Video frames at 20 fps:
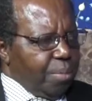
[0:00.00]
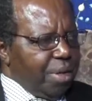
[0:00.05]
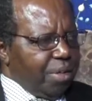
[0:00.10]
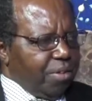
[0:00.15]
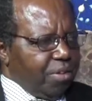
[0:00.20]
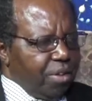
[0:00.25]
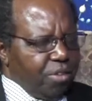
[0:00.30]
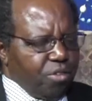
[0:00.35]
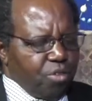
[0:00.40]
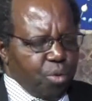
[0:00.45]

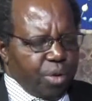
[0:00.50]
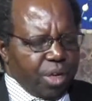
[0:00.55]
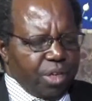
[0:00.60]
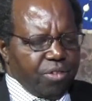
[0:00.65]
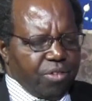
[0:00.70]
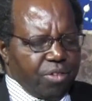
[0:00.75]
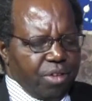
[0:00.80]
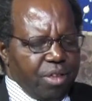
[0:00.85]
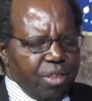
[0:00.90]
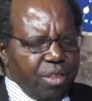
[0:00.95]
basis, you
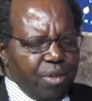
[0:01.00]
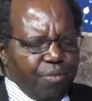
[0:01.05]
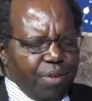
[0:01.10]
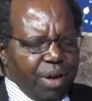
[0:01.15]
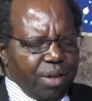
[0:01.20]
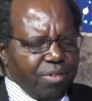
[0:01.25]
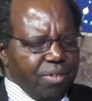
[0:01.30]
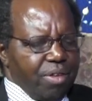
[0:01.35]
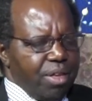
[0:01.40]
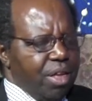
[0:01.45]
can see the
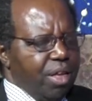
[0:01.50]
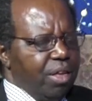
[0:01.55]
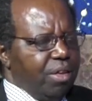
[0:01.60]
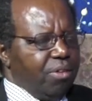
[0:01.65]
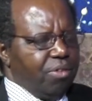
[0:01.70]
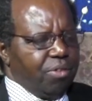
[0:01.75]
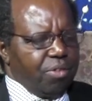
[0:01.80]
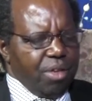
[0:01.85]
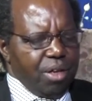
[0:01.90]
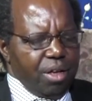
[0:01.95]
first thing
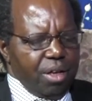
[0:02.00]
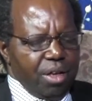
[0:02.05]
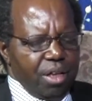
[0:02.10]
is,